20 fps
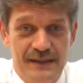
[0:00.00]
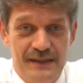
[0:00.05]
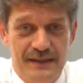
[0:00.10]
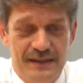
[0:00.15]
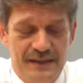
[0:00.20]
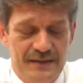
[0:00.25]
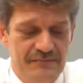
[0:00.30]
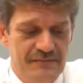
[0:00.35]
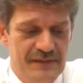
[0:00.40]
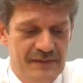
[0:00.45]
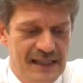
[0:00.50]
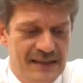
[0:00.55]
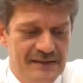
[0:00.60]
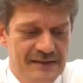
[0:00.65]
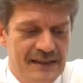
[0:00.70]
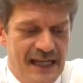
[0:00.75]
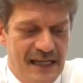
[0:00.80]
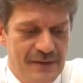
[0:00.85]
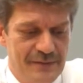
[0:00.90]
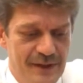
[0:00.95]
um, are
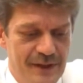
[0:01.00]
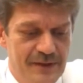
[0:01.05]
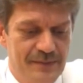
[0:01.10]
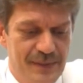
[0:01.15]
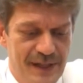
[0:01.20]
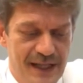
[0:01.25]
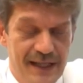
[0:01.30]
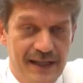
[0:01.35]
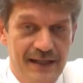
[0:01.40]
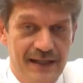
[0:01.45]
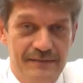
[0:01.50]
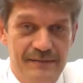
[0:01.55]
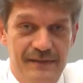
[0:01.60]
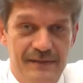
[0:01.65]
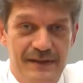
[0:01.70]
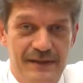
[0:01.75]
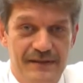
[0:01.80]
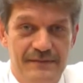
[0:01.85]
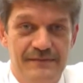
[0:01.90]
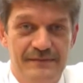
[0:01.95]
covered by
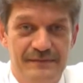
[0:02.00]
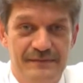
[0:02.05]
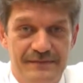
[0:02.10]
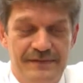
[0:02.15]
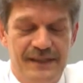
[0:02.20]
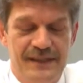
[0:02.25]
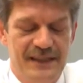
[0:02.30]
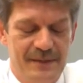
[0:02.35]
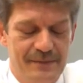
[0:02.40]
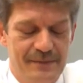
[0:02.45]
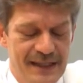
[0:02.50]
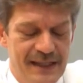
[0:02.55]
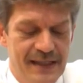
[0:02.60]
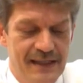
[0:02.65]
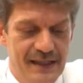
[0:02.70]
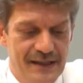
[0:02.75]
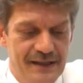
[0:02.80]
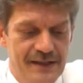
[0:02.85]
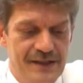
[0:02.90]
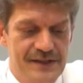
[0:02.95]
the
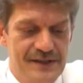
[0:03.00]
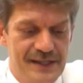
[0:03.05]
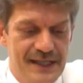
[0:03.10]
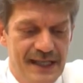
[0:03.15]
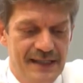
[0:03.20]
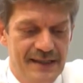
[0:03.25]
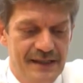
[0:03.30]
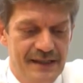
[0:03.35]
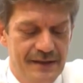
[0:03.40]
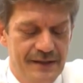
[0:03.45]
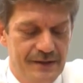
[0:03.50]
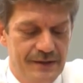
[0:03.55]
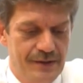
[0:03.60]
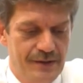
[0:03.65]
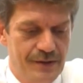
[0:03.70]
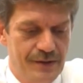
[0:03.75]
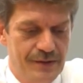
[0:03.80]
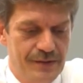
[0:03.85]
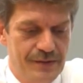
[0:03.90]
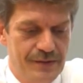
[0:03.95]
fundamental understanding
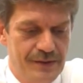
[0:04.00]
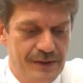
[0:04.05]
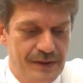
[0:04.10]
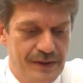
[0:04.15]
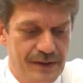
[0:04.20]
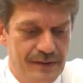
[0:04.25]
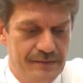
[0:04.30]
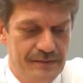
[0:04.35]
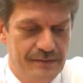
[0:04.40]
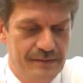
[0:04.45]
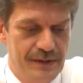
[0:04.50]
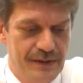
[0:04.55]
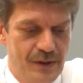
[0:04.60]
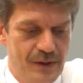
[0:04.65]
of um,